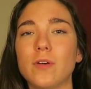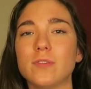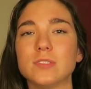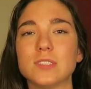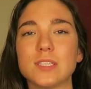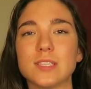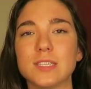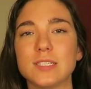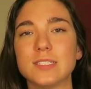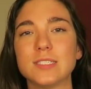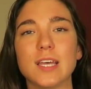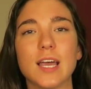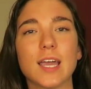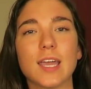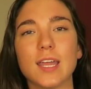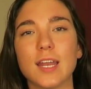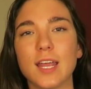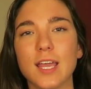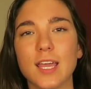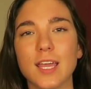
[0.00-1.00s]
I was like, the
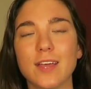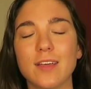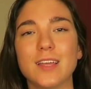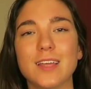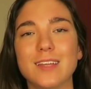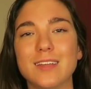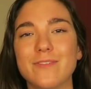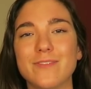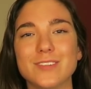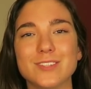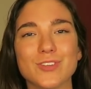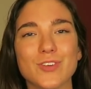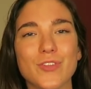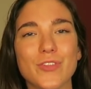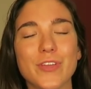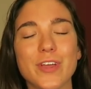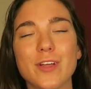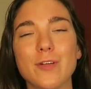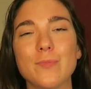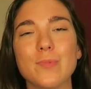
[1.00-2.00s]
second I get into physical
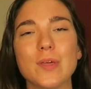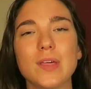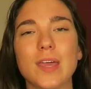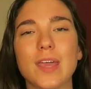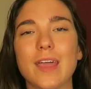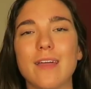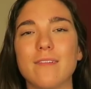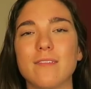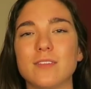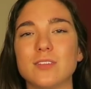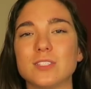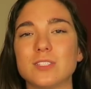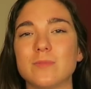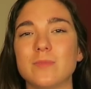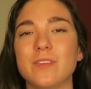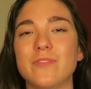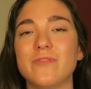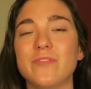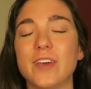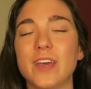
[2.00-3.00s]
therapy, like everything's
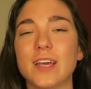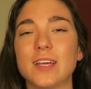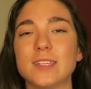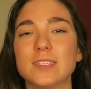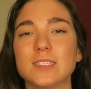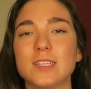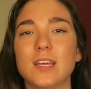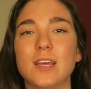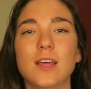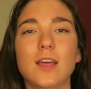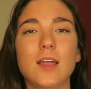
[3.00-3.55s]
gonna be fixed,